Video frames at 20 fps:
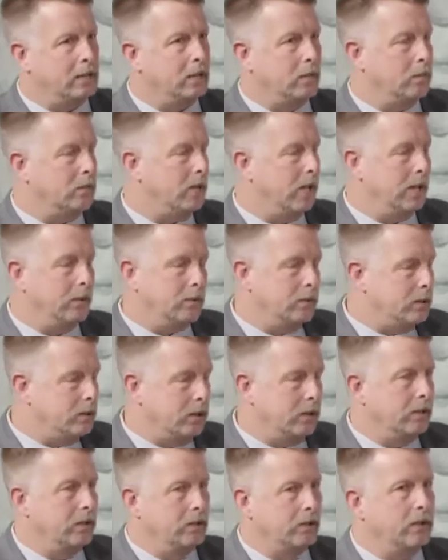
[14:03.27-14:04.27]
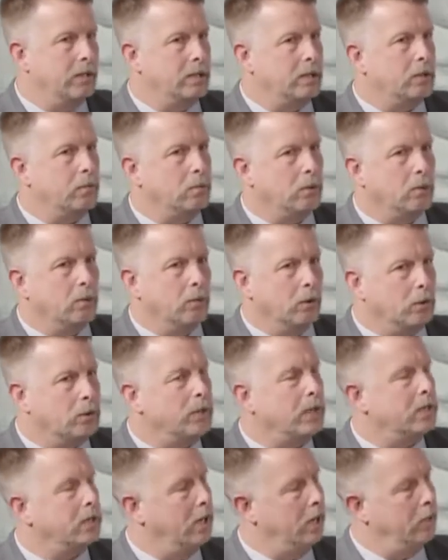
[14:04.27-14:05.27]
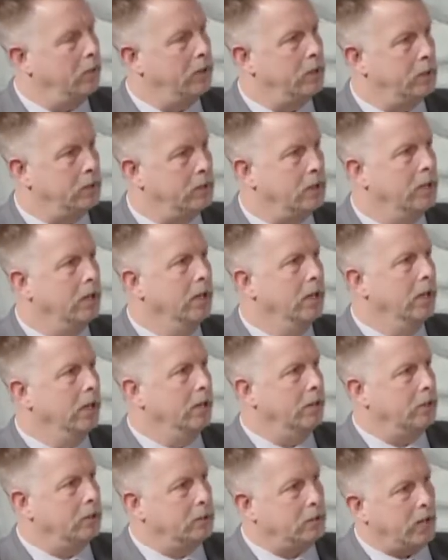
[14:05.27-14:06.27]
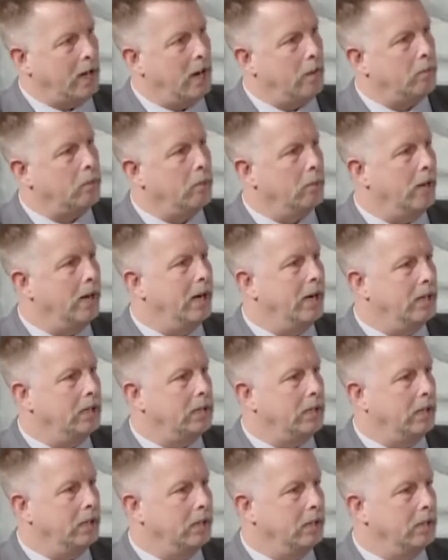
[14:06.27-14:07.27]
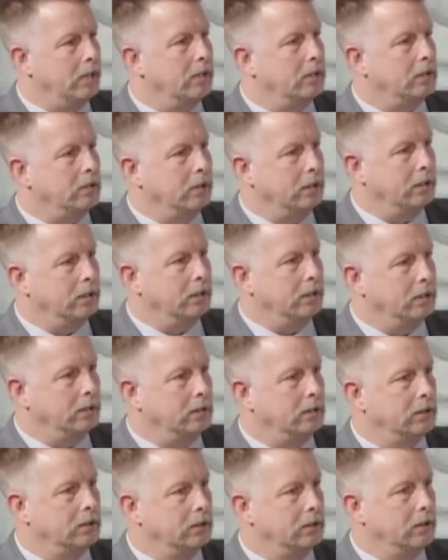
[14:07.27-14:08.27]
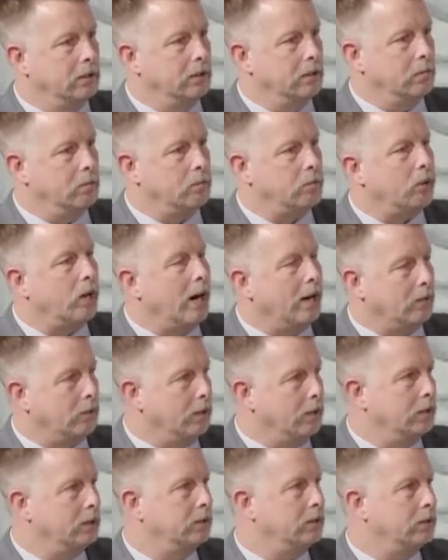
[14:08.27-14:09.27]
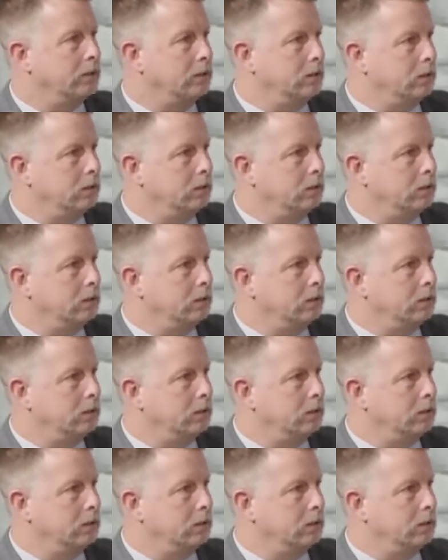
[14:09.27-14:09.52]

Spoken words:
Sometimes there isn't, but most of the time there's compromise and there is progress.